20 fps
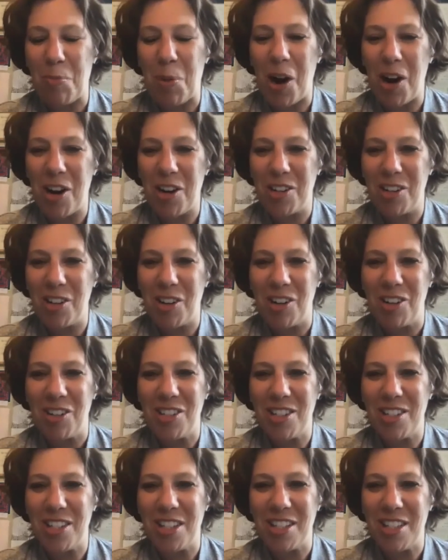
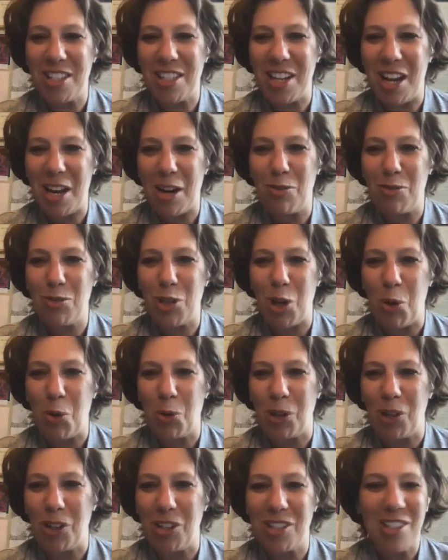Partners instead of
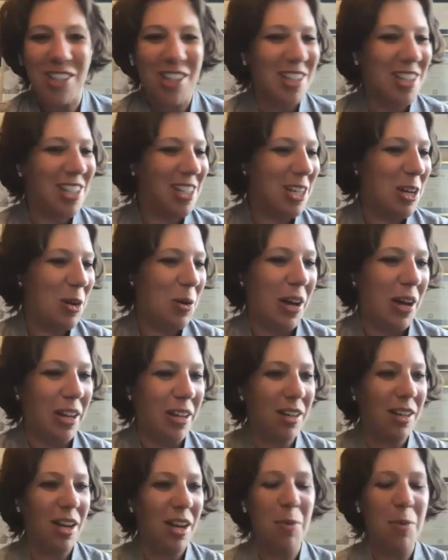donors. Let's do it.
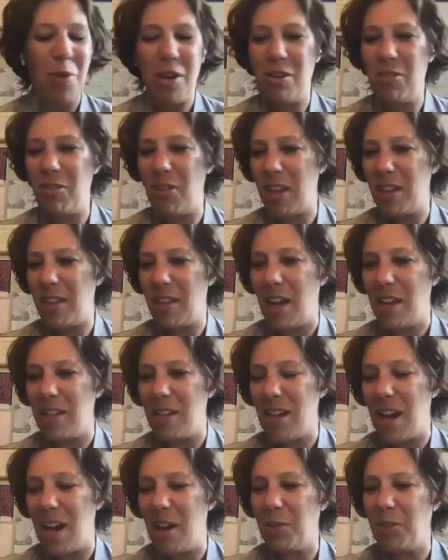I better write that
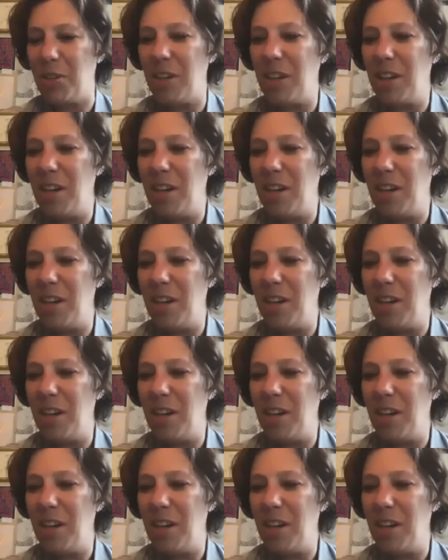down.